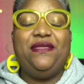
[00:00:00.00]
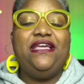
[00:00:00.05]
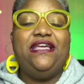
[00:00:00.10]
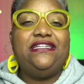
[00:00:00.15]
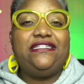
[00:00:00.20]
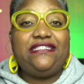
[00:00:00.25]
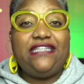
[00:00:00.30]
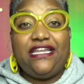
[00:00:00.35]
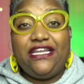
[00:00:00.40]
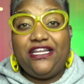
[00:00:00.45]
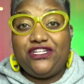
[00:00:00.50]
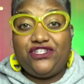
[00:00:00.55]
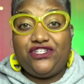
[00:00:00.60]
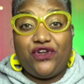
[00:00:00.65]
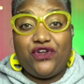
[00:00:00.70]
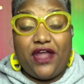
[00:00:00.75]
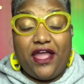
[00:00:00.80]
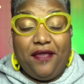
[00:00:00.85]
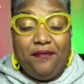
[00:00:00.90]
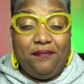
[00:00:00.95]
Send us
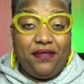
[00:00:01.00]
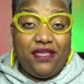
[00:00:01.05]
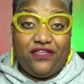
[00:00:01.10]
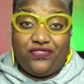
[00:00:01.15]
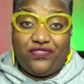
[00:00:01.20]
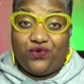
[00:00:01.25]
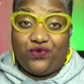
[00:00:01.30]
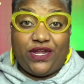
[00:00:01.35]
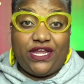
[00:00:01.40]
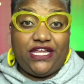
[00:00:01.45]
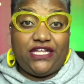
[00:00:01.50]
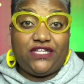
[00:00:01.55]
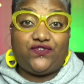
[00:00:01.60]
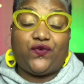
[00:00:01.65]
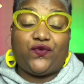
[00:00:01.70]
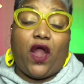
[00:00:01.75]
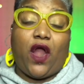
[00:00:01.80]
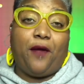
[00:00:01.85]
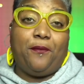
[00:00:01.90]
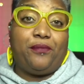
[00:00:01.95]
your MP3s
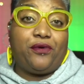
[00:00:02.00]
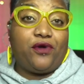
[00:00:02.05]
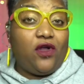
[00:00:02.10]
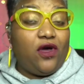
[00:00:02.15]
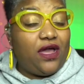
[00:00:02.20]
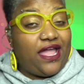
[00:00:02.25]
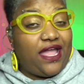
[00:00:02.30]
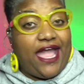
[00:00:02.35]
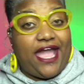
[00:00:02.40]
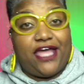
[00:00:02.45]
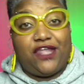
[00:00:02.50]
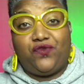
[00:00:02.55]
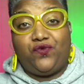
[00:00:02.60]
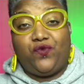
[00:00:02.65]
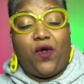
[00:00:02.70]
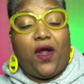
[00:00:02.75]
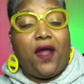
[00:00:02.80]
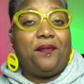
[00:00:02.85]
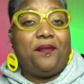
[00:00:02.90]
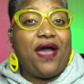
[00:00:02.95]
for our broadcast, for
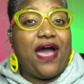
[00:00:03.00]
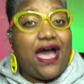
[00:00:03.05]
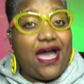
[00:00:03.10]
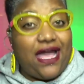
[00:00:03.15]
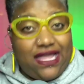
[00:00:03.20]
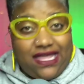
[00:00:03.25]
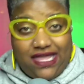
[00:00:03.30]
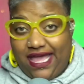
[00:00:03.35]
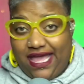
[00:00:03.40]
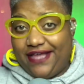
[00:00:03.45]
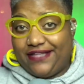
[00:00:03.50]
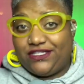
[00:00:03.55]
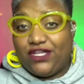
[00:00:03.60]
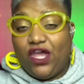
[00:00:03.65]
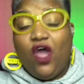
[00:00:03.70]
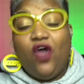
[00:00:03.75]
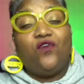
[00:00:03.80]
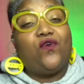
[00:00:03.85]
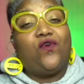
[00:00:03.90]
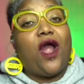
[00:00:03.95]
our podcasts,
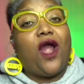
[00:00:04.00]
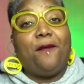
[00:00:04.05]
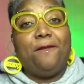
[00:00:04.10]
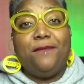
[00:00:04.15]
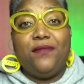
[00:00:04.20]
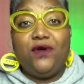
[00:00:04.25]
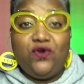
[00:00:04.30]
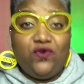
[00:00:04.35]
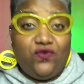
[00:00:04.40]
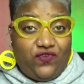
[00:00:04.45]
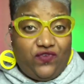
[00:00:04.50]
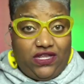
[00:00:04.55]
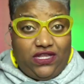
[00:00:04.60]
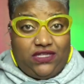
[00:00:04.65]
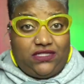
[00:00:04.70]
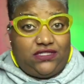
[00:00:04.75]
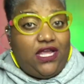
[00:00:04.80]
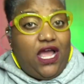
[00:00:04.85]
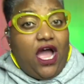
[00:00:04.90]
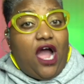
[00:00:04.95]
for our
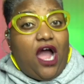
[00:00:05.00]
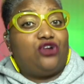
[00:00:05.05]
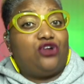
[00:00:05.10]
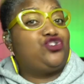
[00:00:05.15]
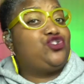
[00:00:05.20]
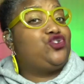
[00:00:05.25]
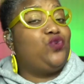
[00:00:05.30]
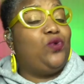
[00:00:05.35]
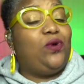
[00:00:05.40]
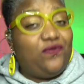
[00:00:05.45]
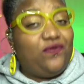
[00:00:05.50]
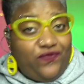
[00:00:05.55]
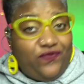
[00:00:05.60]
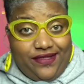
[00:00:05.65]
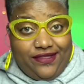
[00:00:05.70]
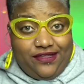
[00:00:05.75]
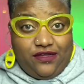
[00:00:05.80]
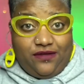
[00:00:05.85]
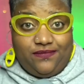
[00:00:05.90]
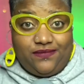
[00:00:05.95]
movies, our short
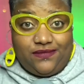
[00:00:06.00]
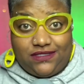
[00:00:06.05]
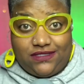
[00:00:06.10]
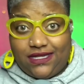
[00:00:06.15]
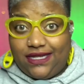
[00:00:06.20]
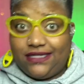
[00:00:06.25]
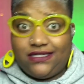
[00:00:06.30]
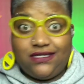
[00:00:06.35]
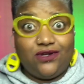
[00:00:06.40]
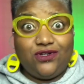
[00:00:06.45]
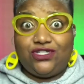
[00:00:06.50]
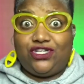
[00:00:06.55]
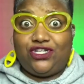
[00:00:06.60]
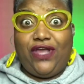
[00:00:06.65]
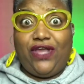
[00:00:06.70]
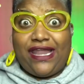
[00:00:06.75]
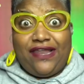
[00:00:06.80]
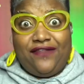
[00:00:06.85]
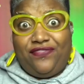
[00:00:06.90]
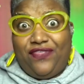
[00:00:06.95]
films. I told you, you
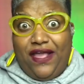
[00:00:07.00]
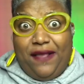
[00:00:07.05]
got to think